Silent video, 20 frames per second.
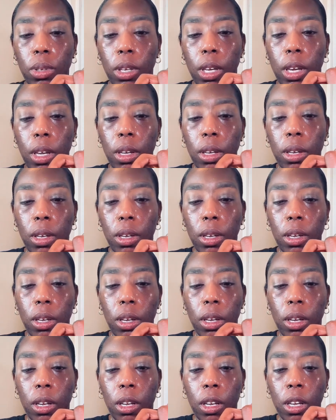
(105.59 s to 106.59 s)
Yeah,
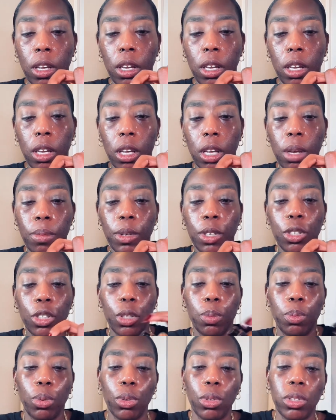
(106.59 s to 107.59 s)
let me
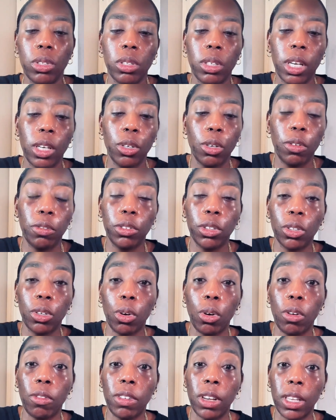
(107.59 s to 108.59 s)
just put enough to
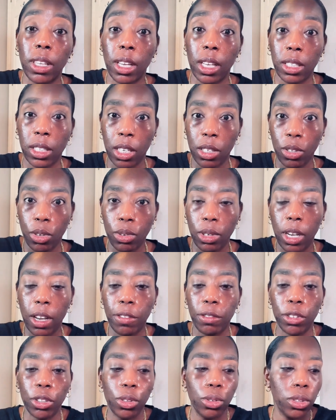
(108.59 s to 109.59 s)
cover that. I don't
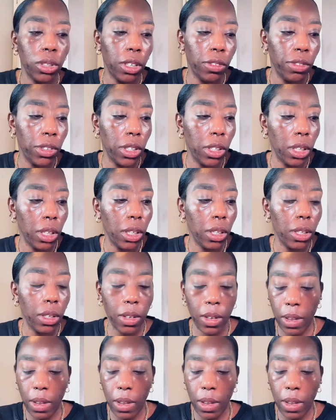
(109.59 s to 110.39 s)
have to use everything.